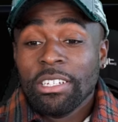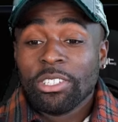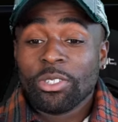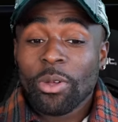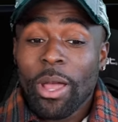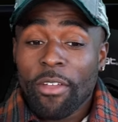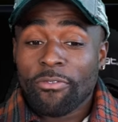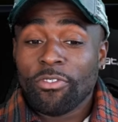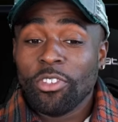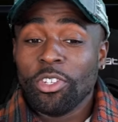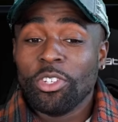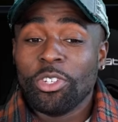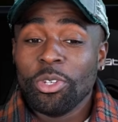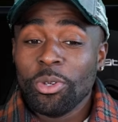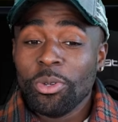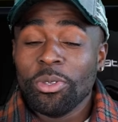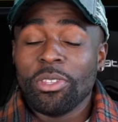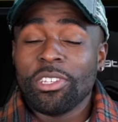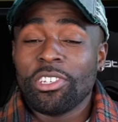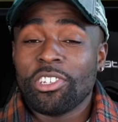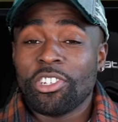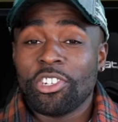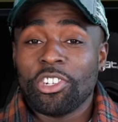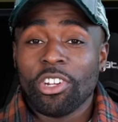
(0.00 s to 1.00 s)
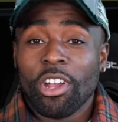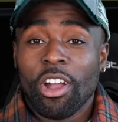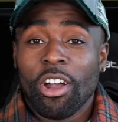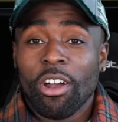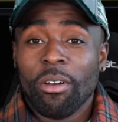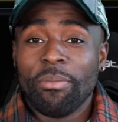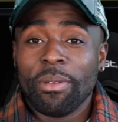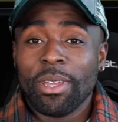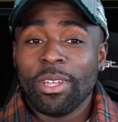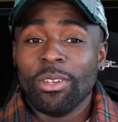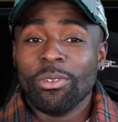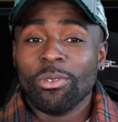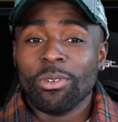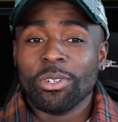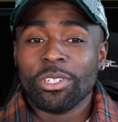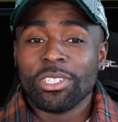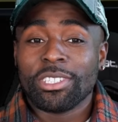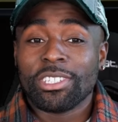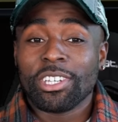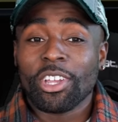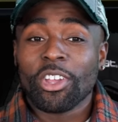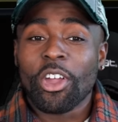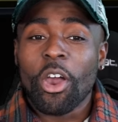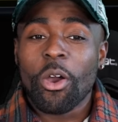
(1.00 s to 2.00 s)
So I have to do this job in order
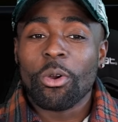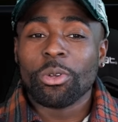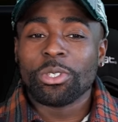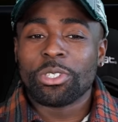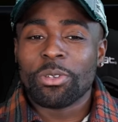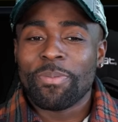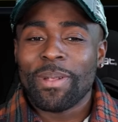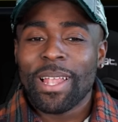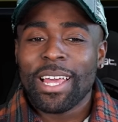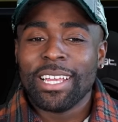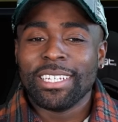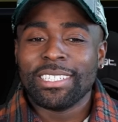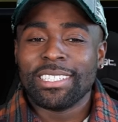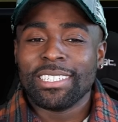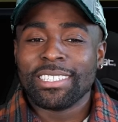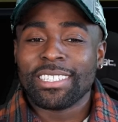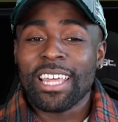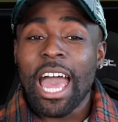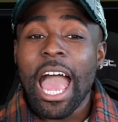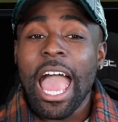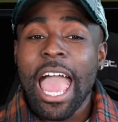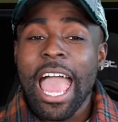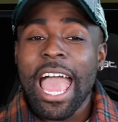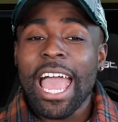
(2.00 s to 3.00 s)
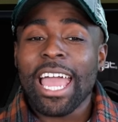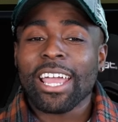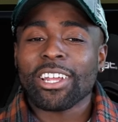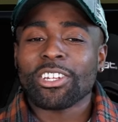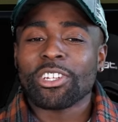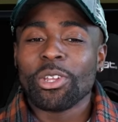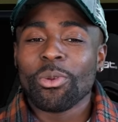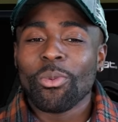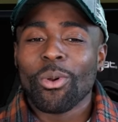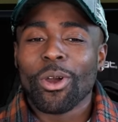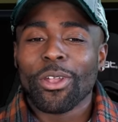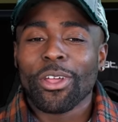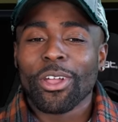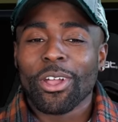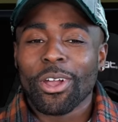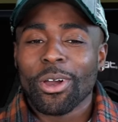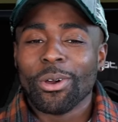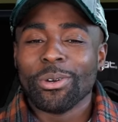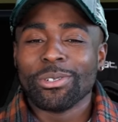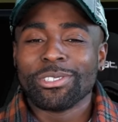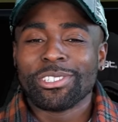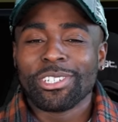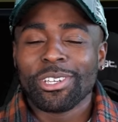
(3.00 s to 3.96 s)
to go to places that I actually wanna go